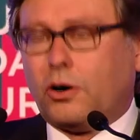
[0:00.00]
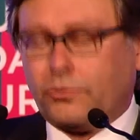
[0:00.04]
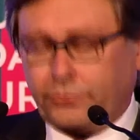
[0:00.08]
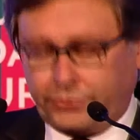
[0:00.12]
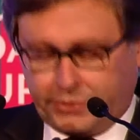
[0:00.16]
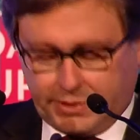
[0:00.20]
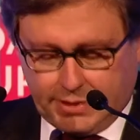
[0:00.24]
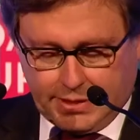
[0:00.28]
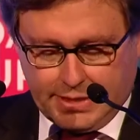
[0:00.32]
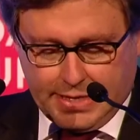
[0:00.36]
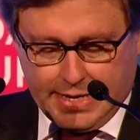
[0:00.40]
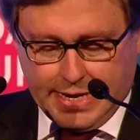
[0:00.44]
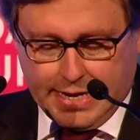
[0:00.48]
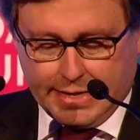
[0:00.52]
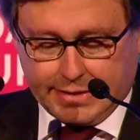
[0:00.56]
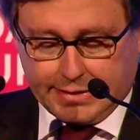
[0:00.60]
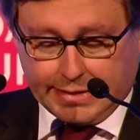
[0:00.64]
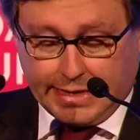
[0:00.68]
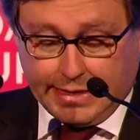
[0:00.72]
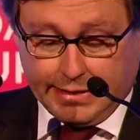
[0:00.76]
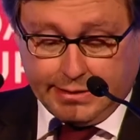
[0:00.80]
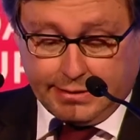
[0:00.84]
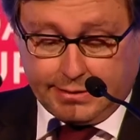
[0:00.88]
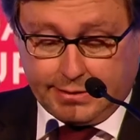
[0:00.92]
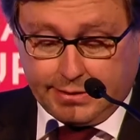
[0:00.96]
of the
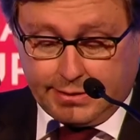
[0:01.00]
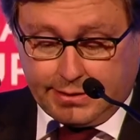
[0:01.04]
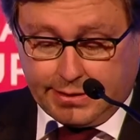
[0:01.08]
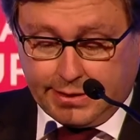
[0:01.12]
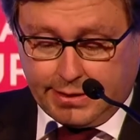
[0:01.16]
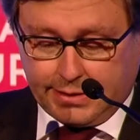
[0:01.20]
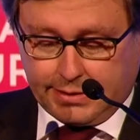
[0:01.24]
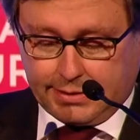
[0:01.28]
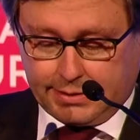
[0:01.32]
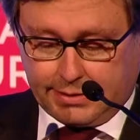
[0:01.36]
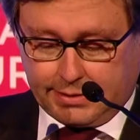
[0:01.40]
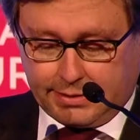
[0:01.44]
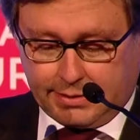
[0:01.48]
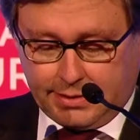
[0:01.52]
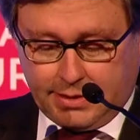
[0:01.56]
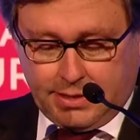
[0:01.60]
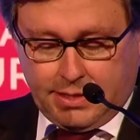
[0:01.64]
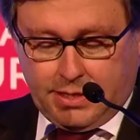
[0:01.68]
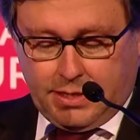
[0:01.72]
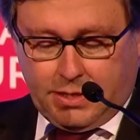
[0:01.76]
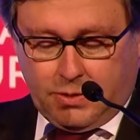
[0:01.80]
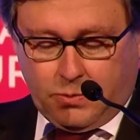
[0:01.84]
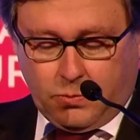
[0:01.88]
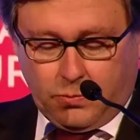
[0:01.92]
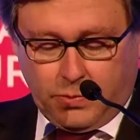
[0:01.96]
ex-ante test,
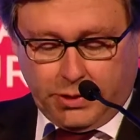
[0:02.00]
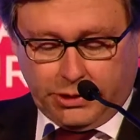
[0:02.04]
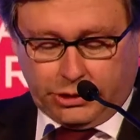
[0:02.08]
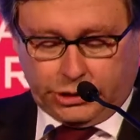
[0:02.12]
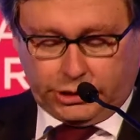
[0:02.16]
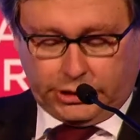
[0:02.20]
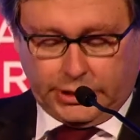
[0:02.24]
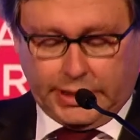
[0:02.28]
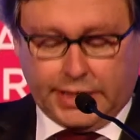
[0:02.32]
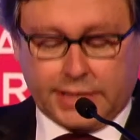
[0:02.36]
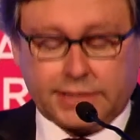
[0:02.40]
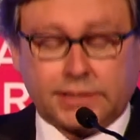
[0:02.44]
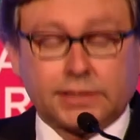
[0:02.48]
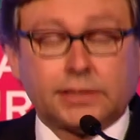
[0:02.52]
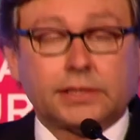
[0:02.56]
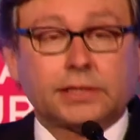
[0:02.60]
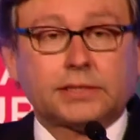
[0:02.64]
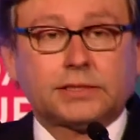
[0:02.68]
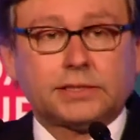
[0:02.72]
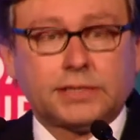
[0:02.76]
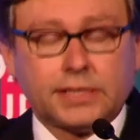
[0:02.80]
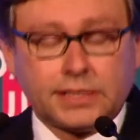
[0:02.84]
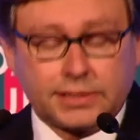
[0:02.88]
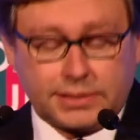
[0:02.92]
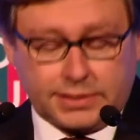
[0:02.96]
which, as
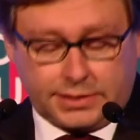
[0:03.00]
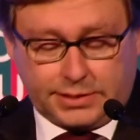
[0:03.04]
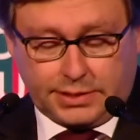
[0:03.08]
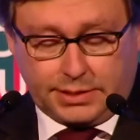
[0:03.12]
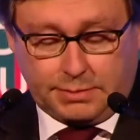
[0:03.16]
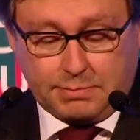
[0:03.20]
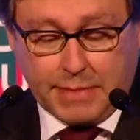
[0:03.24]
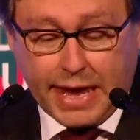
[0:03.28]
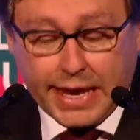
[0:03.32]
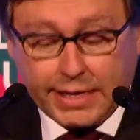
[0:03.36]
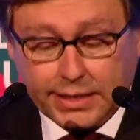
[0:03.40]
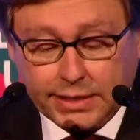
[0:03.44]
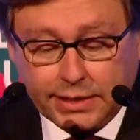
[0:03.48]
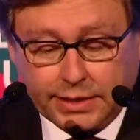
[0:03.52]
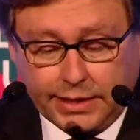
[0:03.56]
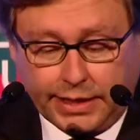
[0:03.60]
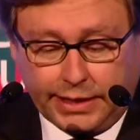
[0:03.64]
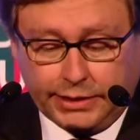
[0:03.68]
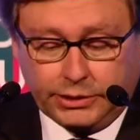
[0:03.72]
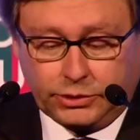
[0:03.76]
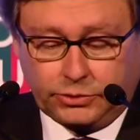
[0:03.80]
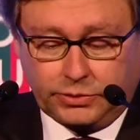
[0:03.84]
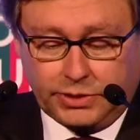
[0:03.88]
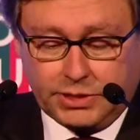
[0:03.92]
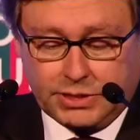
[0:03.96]
it exists in many
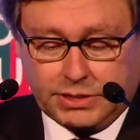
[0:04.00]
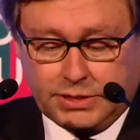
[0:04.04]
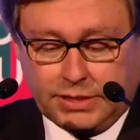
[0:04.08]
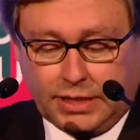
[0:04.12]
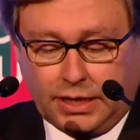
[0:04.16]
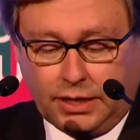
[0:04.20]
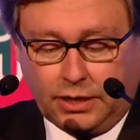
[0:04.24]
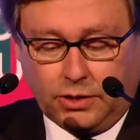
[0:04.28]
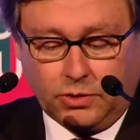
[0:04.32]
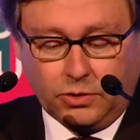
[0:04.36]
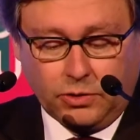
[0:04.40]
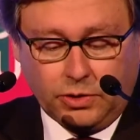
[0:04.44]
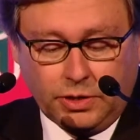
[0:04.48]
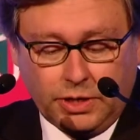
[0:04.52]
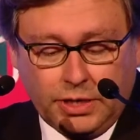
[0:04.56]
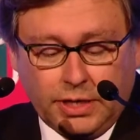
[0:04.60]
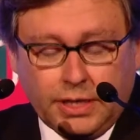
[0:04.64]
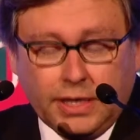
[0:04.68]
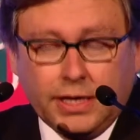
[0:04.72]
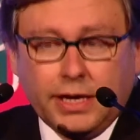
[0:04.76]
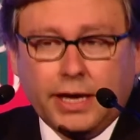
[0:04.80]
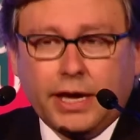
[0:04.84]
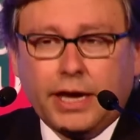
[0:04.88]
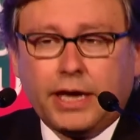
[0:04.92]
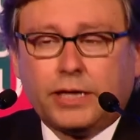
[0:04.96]
countries now,
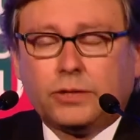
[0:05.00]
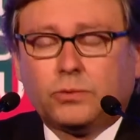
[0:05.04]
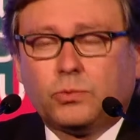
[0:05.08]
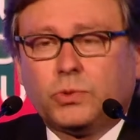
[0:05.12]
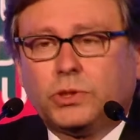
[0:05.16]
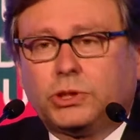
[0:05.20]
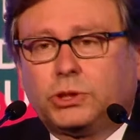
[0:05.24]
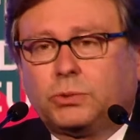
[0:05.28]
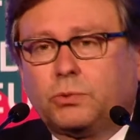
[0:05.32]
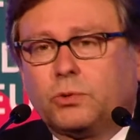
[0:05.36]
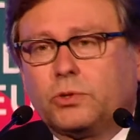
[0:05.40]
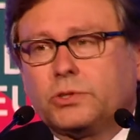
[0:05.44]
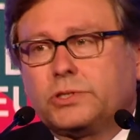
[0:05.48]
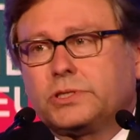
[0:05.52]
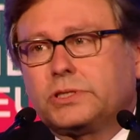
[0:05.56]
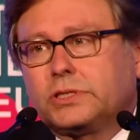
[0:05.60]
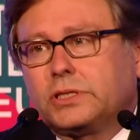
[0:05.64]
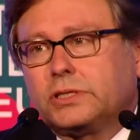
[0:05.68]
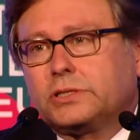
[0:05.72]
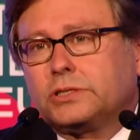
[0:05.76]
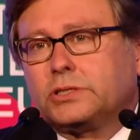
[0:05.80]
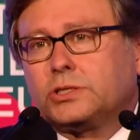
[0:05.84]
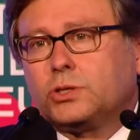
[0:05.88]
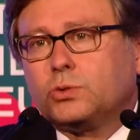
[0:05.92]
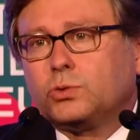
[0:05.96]
and which
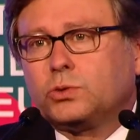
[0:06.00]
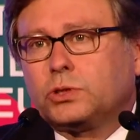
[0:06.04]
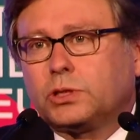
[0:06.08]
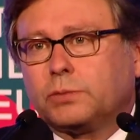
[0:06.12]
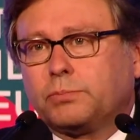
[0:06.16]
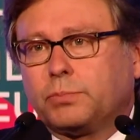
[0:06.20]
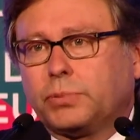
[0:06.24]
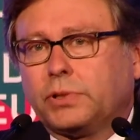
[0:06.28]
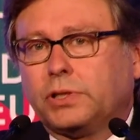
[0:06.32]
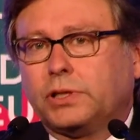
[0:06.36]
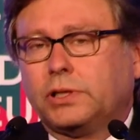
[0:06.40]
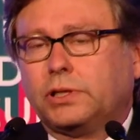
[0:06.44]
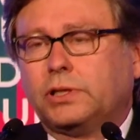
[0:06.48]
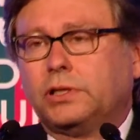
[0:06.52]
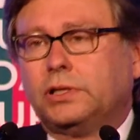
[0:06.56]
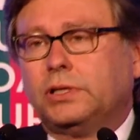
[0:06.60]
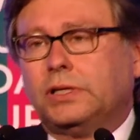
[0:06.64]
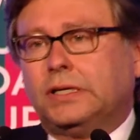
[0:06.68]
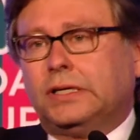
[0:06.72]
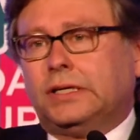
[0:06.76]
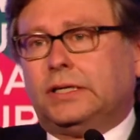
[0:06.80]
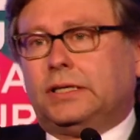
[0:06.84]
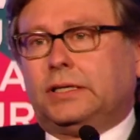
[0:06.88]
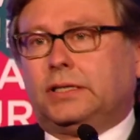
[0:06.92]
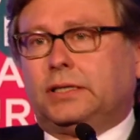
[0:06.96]
was a
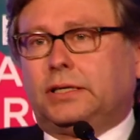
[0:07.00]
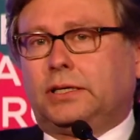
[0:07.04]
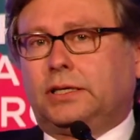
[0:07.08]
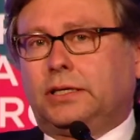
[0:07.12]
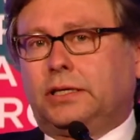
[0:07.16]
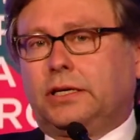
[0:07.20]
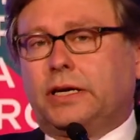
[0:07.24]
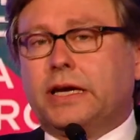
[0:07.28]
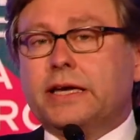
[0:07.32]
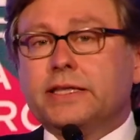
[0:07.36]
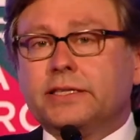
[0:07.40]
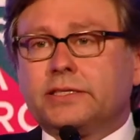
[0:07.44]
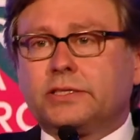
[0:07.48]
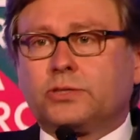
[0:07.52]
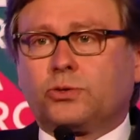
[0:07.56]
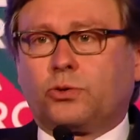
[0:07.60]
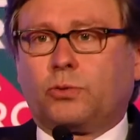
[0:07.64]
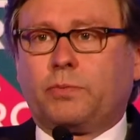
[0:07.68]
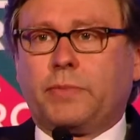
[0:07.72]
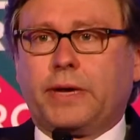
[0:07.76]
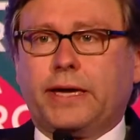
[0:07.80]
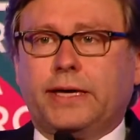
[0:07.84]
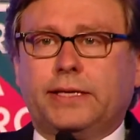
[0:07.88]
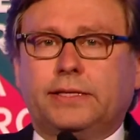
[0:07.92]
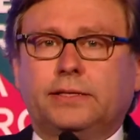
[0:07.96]
suitable
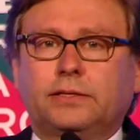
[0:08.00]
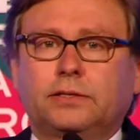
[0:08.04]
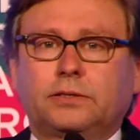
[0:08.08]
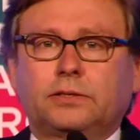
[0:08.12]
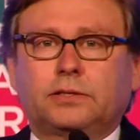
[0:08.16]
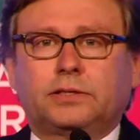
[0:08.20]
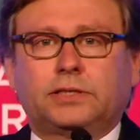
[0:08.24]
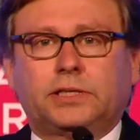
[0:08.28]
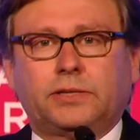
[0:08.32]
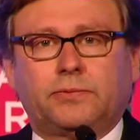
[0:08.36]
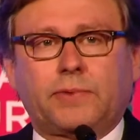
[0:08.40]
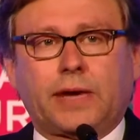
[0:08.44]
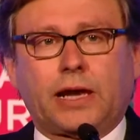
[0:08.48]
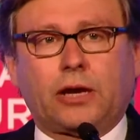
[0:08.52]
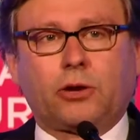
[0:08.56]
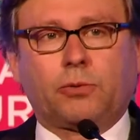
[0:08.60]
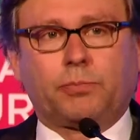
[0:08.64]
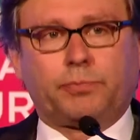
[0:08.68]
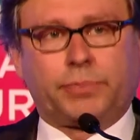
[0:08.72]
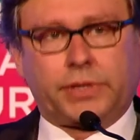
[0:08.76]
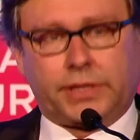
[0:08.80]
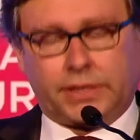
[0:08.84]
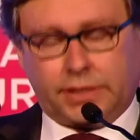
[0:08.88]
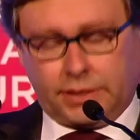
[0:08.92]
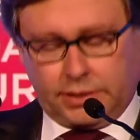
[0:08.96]
instrument
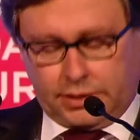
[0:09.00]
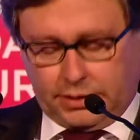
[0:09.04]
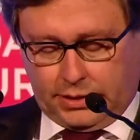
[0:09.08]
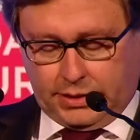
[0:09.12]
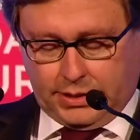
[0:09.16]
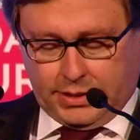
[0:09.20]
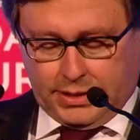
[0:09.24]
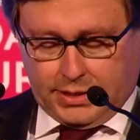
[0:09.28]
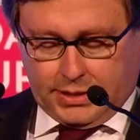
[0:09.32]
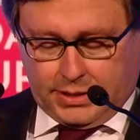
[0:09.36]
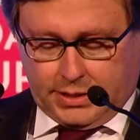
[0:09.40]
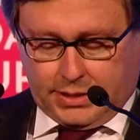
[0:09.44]
developing